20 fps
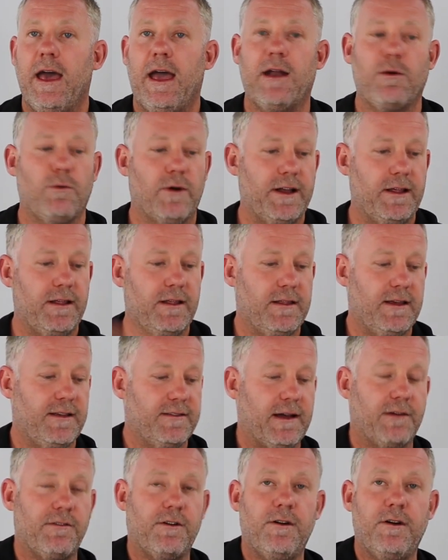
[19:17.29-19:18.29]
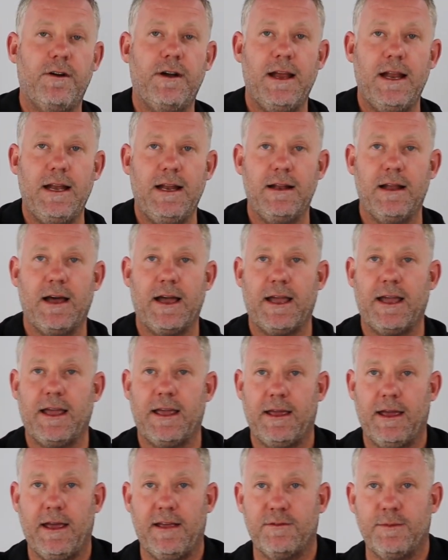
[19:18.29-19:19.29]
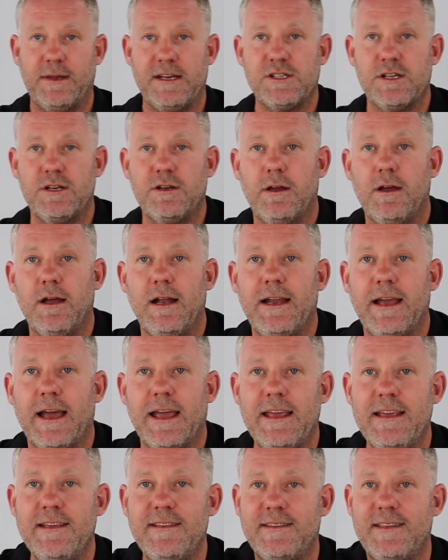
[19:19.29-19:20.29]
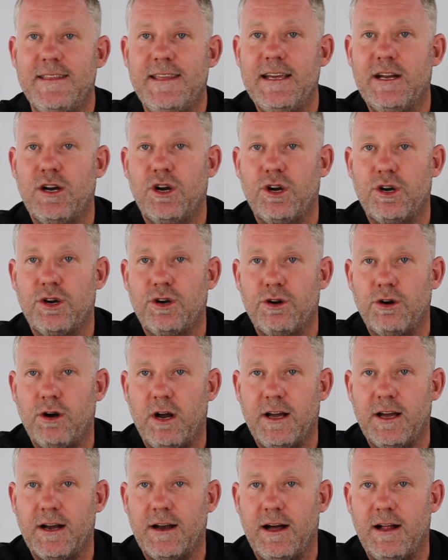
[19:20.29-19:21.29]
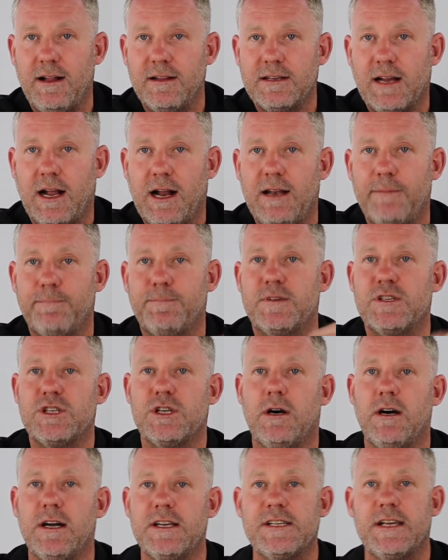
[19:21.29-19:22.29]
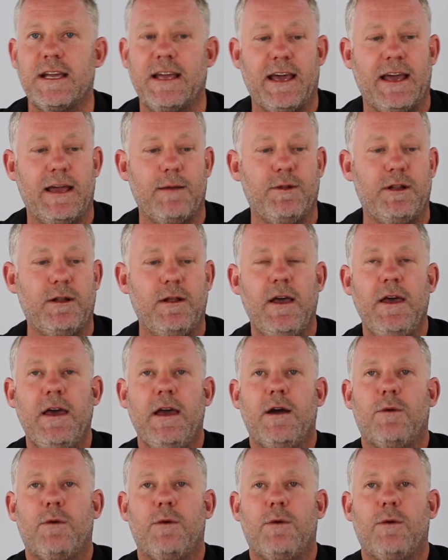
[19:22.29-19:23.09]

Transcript: And one of the things I really like, as mentioned earlier, is the crocodile clip charging cable,